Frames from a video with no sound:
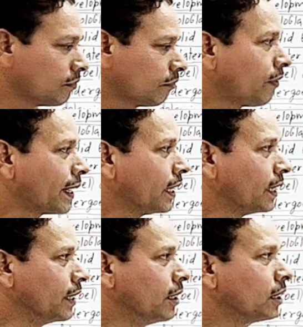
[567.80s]

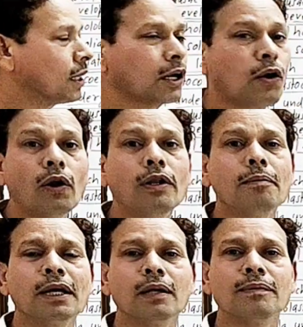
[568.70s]
Finally, the colony
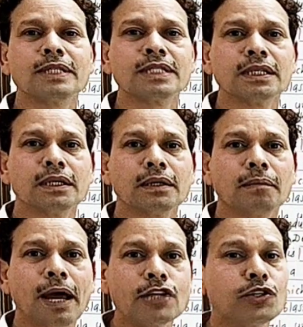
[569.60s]
becomes
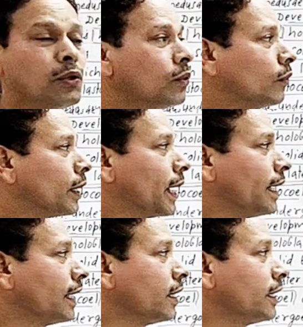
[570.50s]
mature,
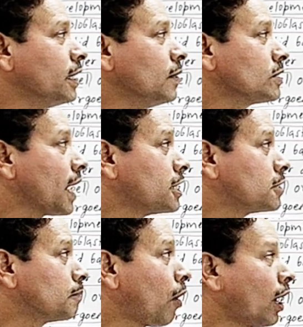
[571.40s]
and it gives rise
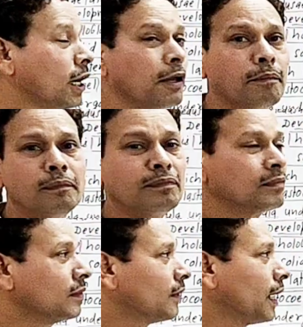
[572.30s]
to polyp.
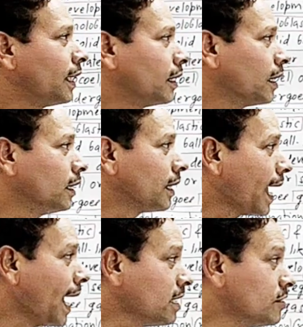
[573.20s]
And in the
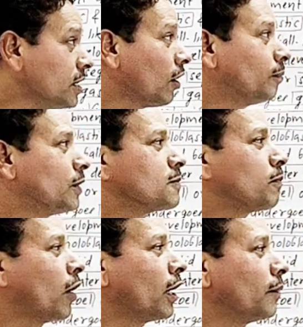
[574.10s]
axil of this
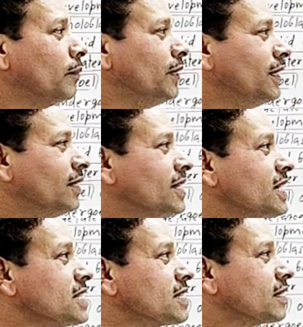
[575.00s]
polyp,
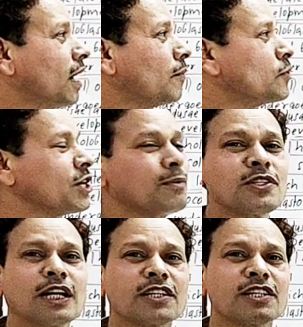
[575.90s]
this club-shaped
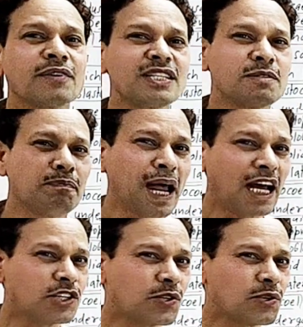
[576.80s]
structure, which is
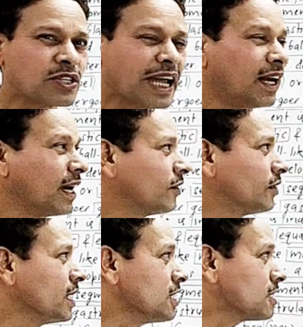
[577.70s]
blastocoel, and
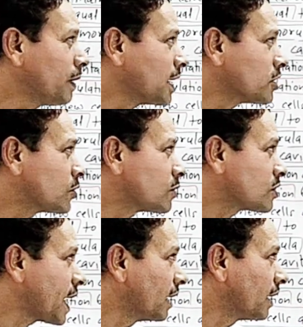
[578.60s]
this
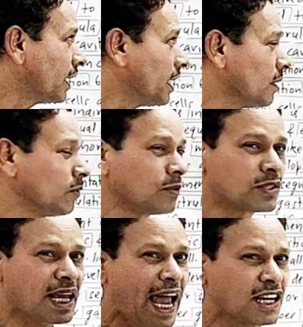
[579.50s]
blastocoel
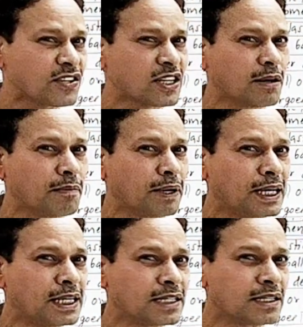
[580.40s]
gives external
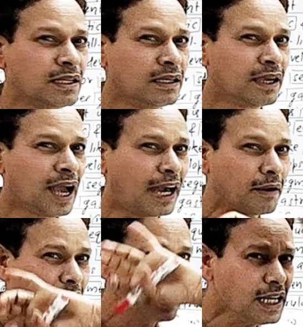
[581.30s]
buds,
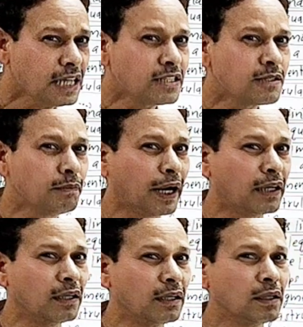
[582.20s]
and each bud